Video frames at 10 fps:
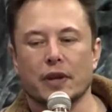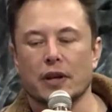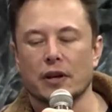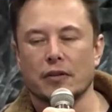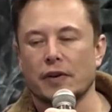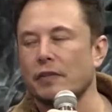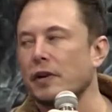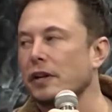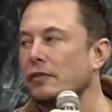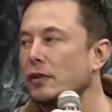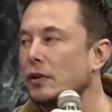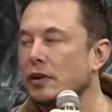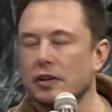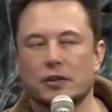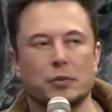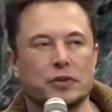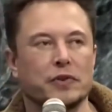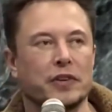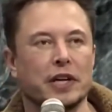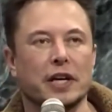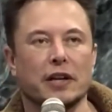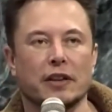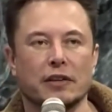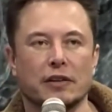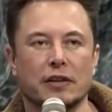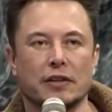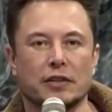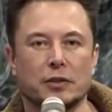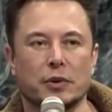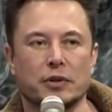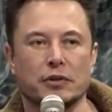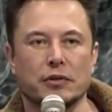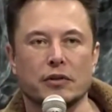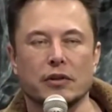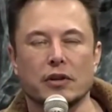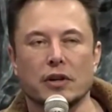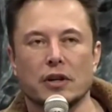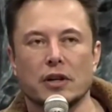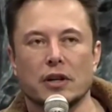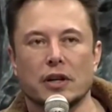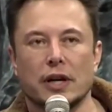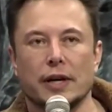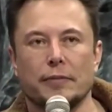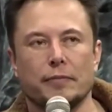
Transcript: fundamentally flawed. That's the wishful thinking situation. I'm